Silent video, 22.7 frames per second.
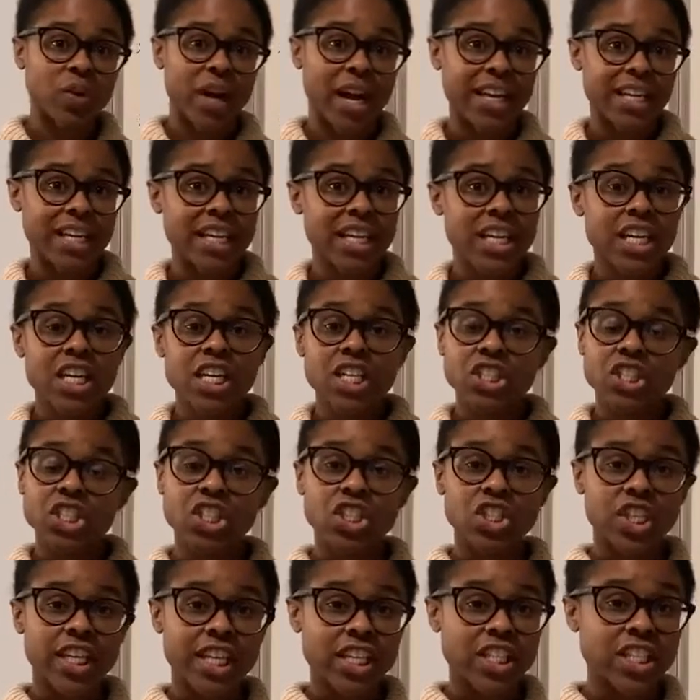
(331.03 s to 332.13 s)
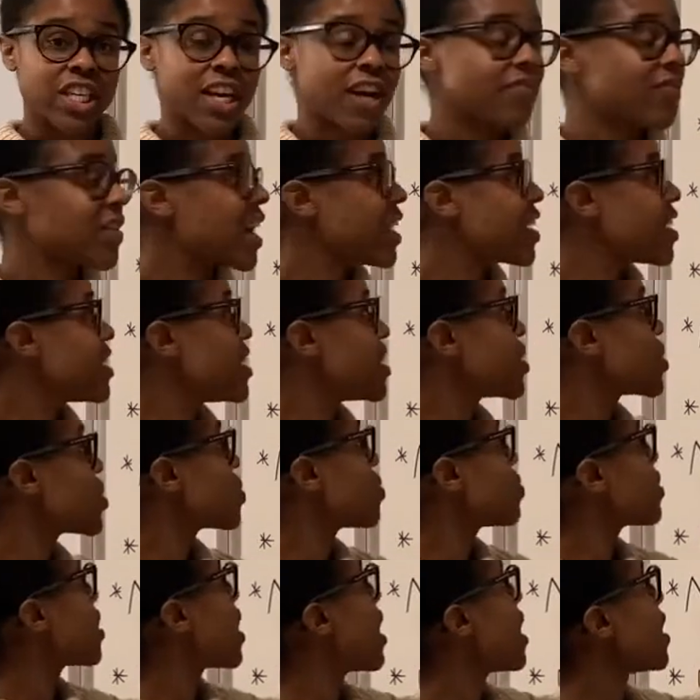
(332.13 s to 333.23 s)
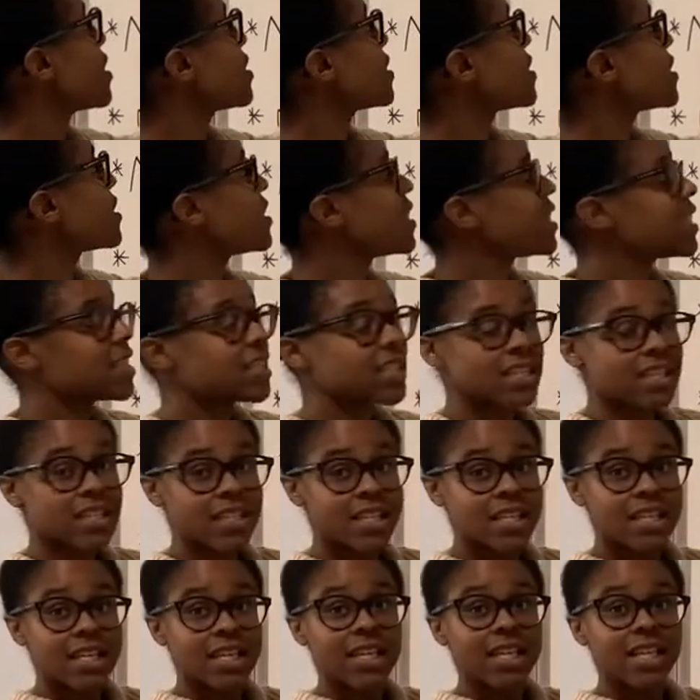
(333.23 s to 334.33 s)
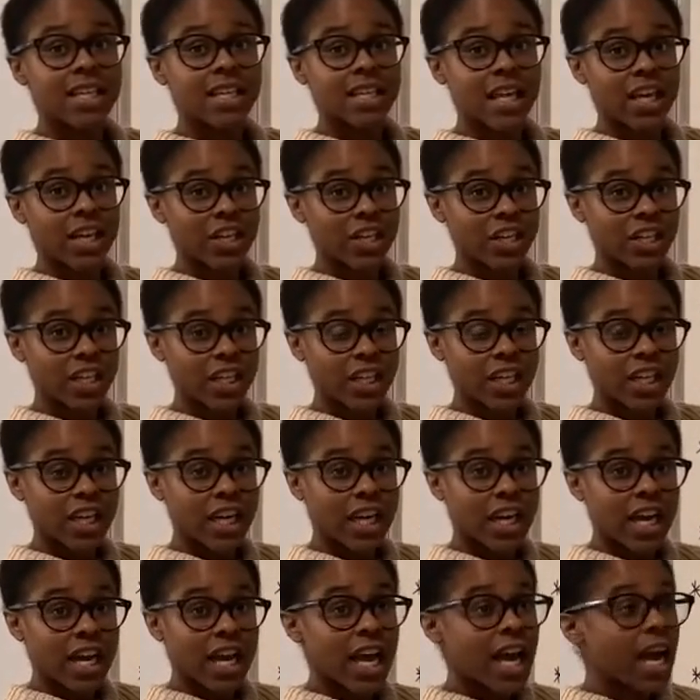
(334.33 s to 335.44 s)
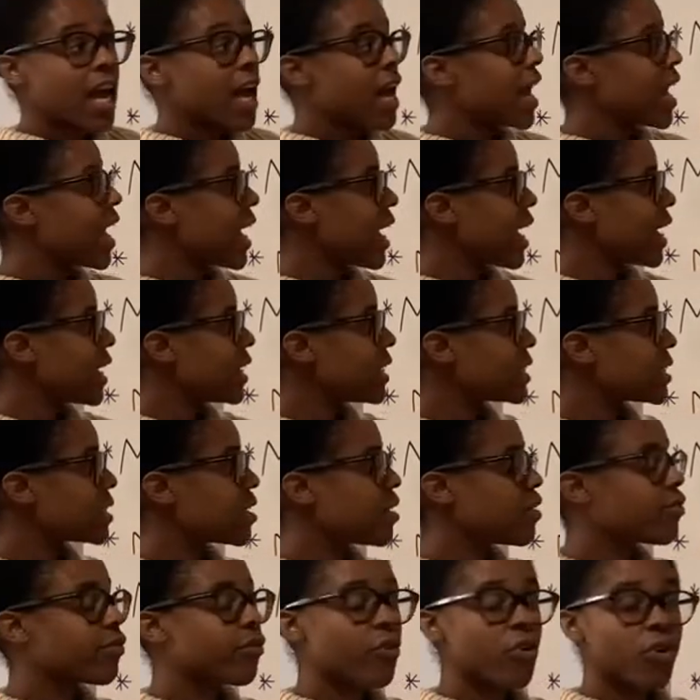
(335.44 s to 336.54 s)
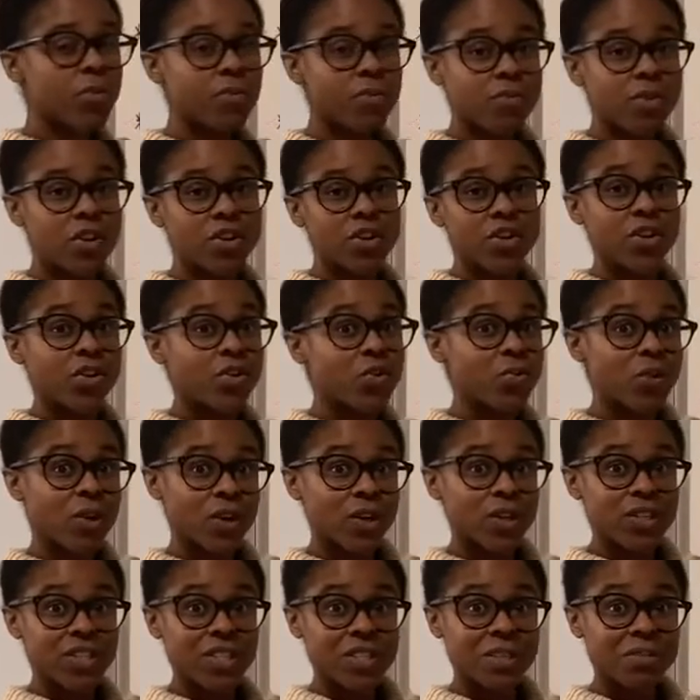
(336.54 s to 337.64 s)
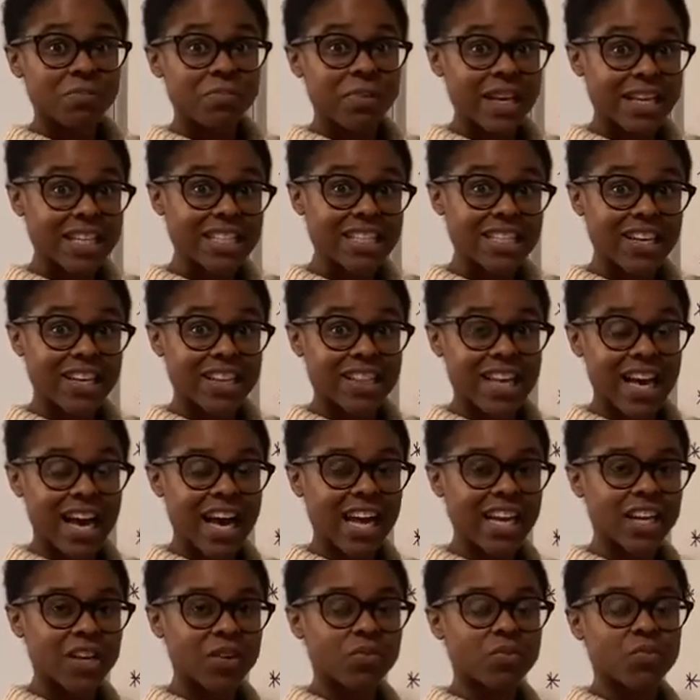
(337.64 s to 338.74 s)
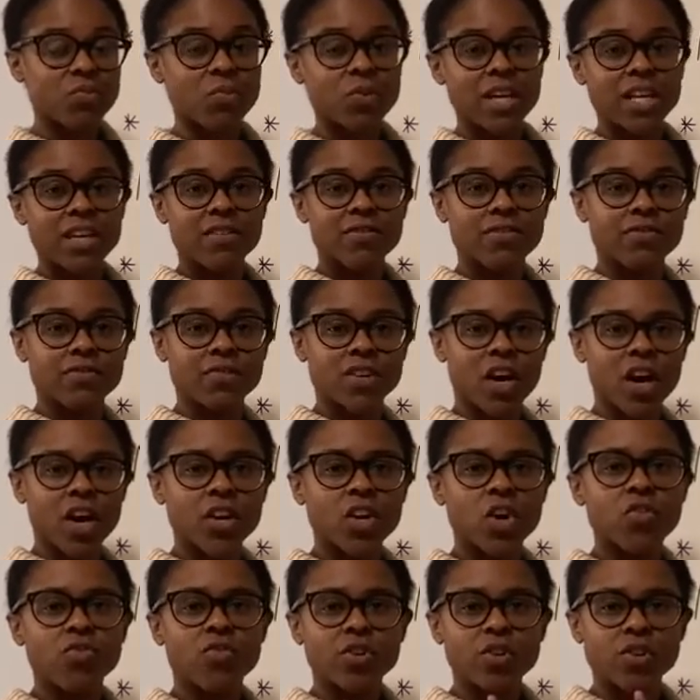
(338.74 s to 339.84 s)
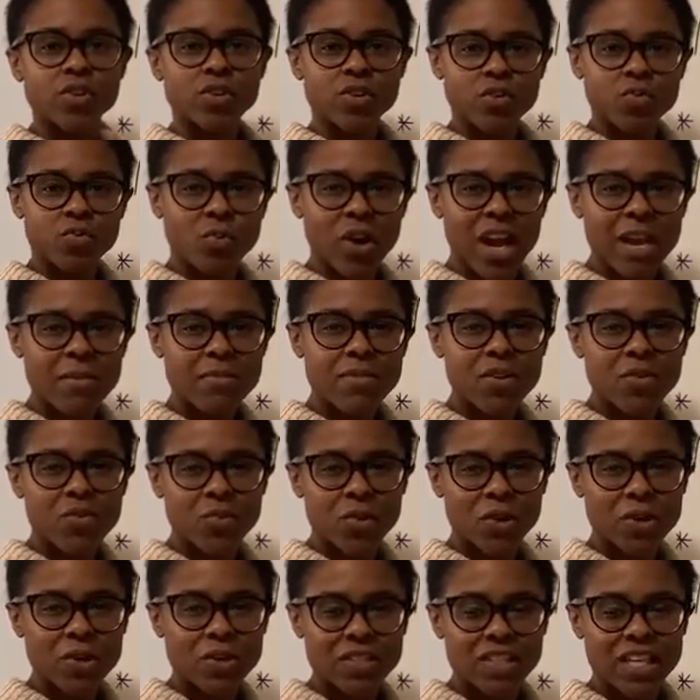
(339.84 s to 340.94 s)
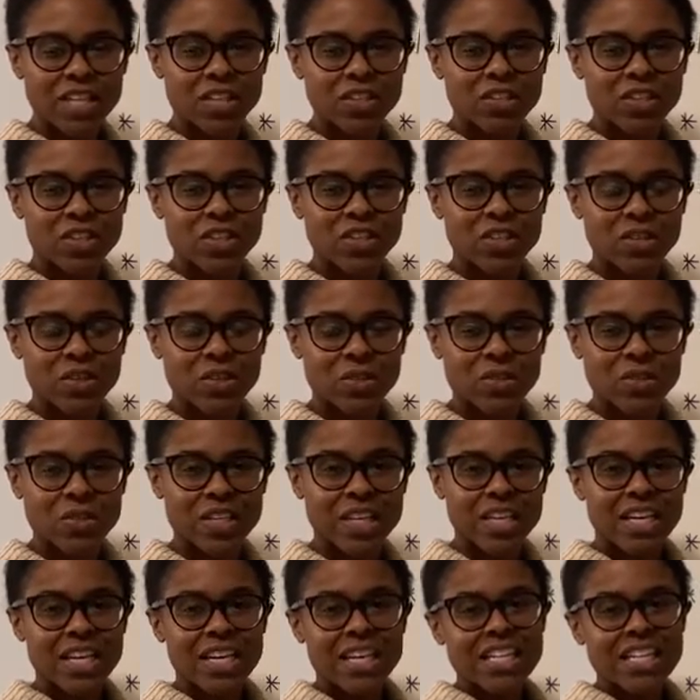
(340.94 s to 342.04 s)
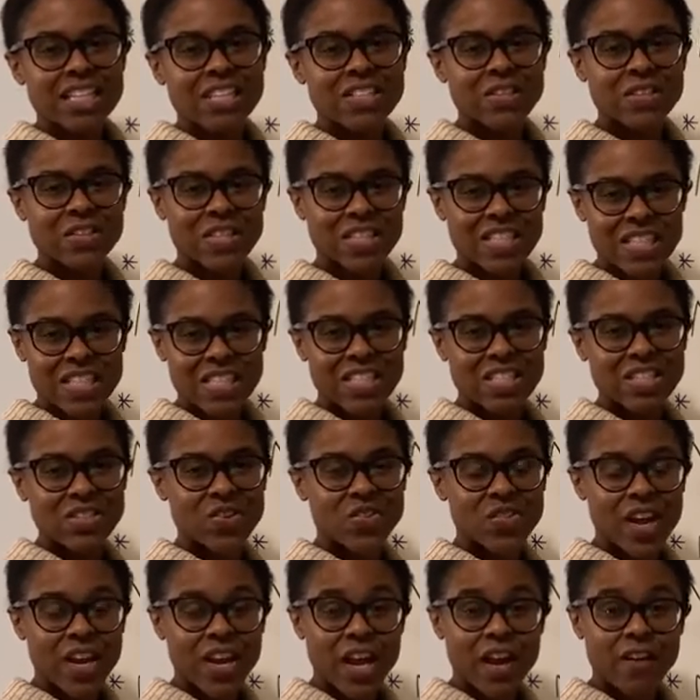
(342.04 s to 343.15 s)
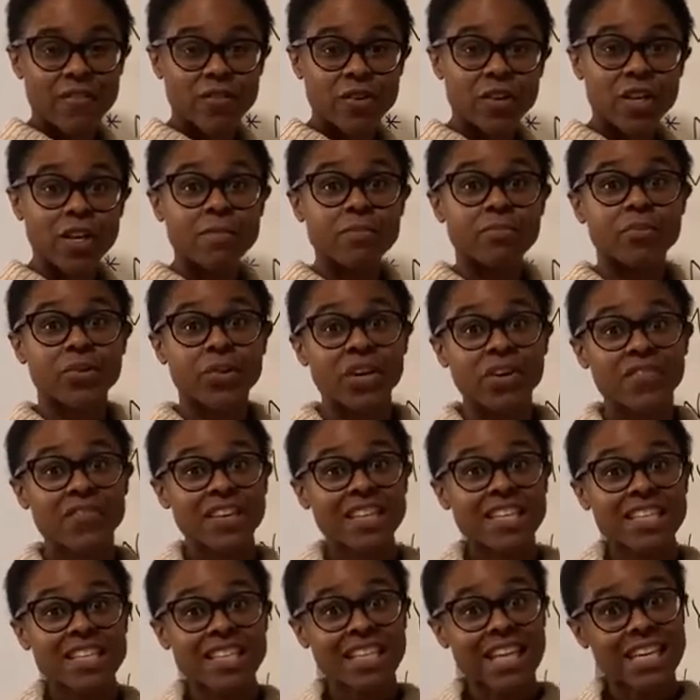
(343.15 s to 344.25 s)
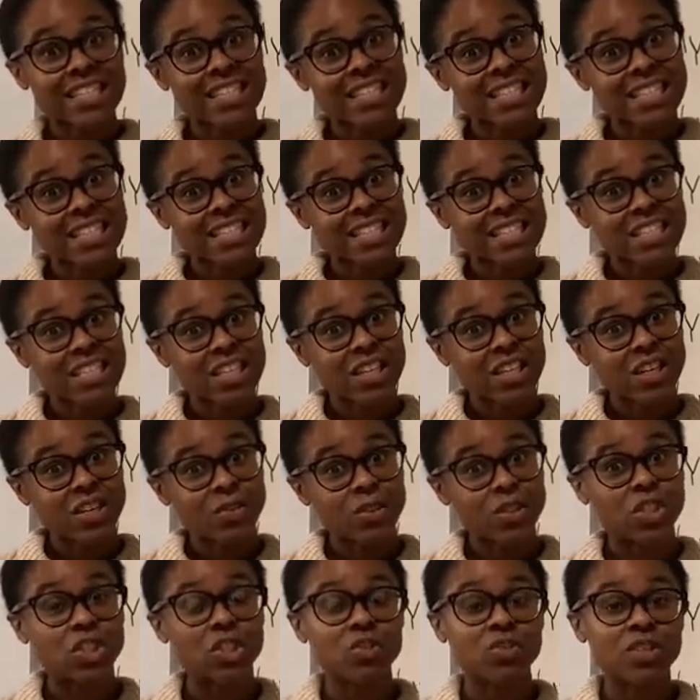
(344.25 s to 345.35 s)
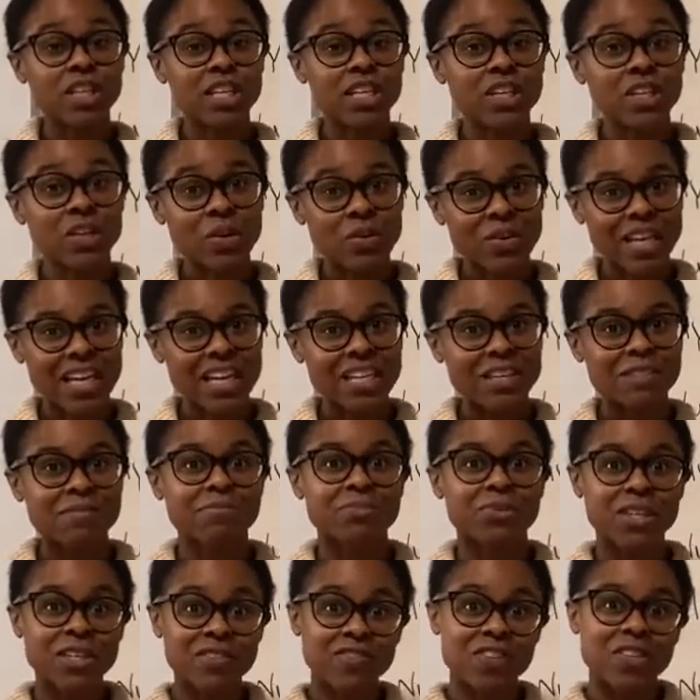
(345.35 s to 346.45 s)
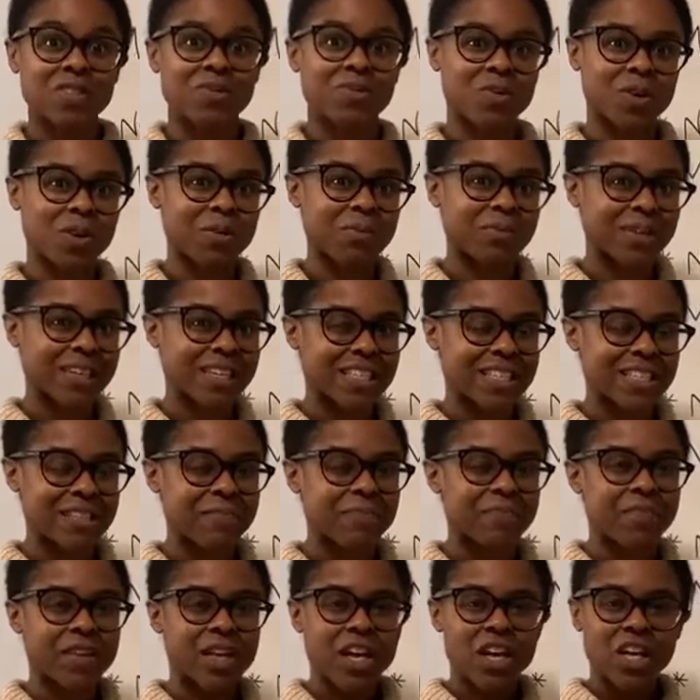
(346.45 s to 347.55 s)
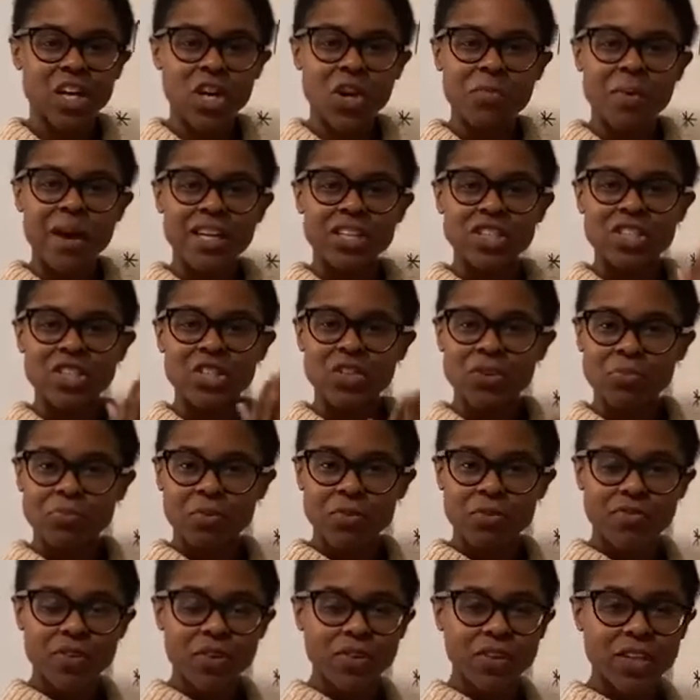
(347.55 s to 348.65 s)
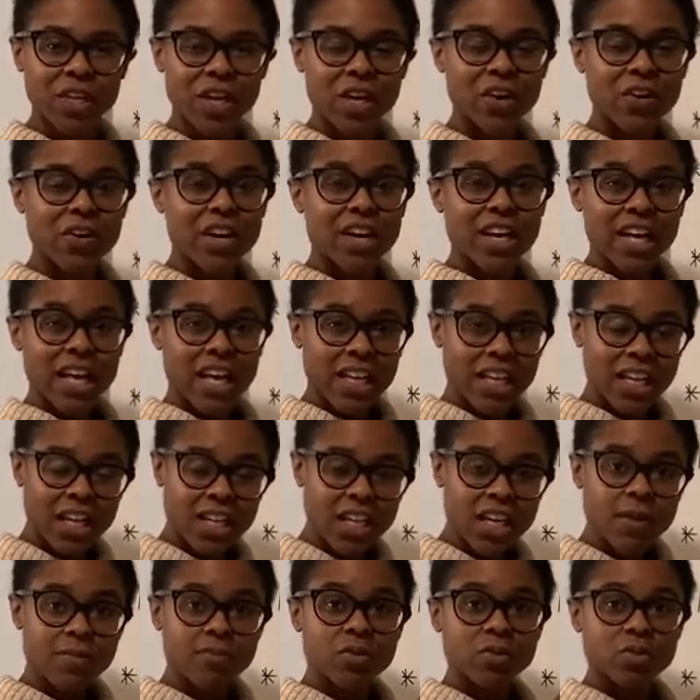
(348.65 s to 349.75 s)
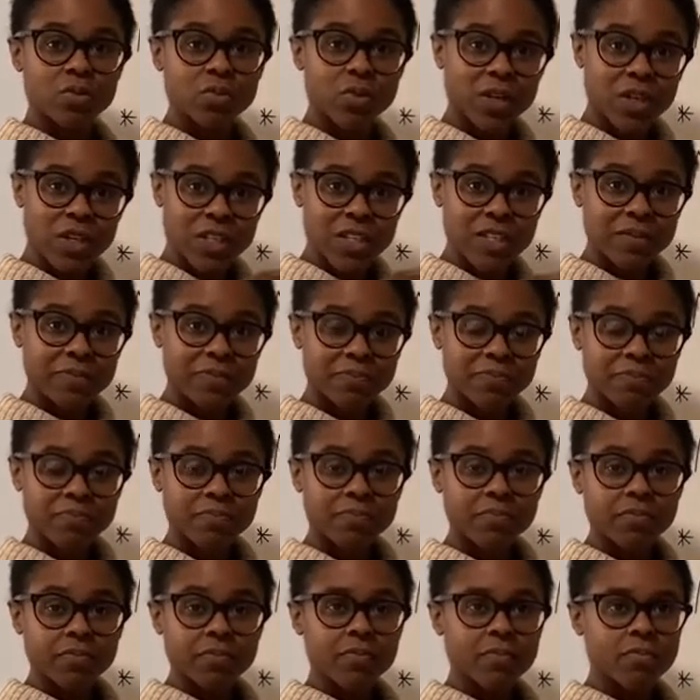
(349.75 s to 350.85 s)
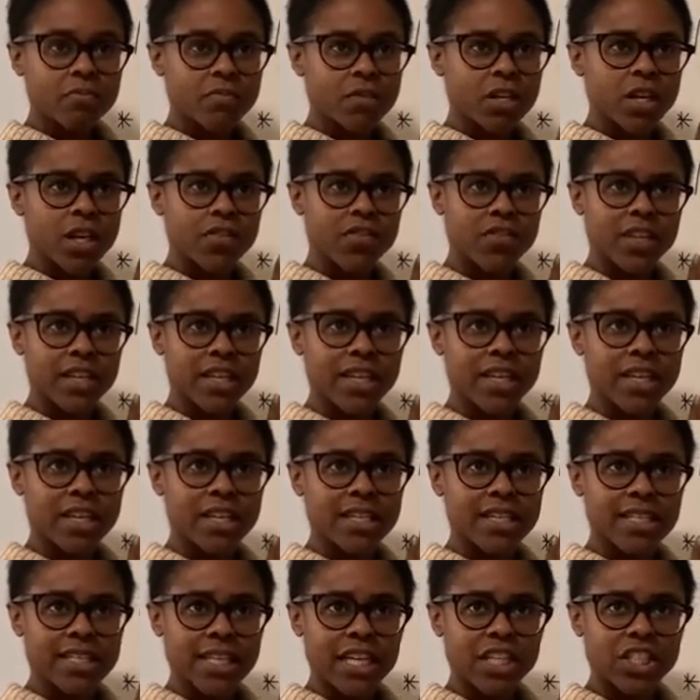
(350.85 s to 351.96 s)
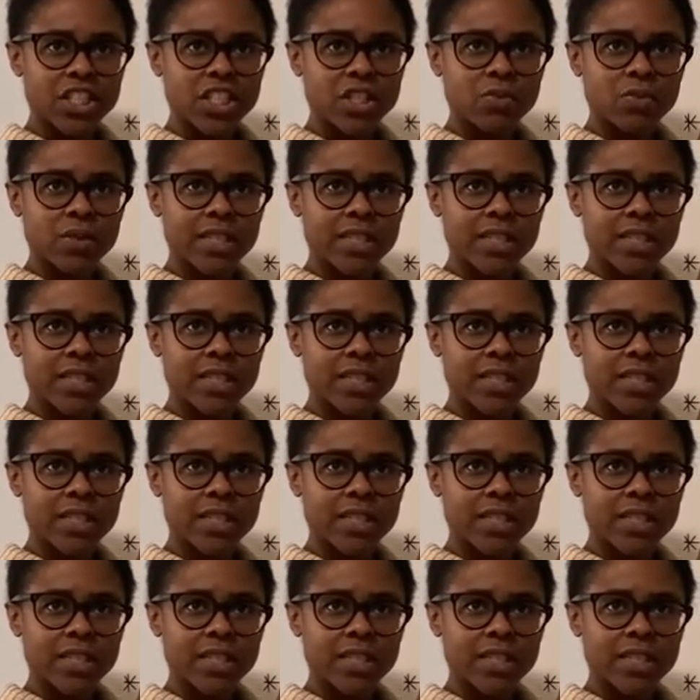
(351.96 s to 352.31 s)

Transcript: writing, just change out that initial consonant letter and form new words based on that. And we've gone over rhyming words that you could use to assist you in that effort in previous lessons, which you can locate in previous workbooks. Go back to your portfolio, look up those words. The section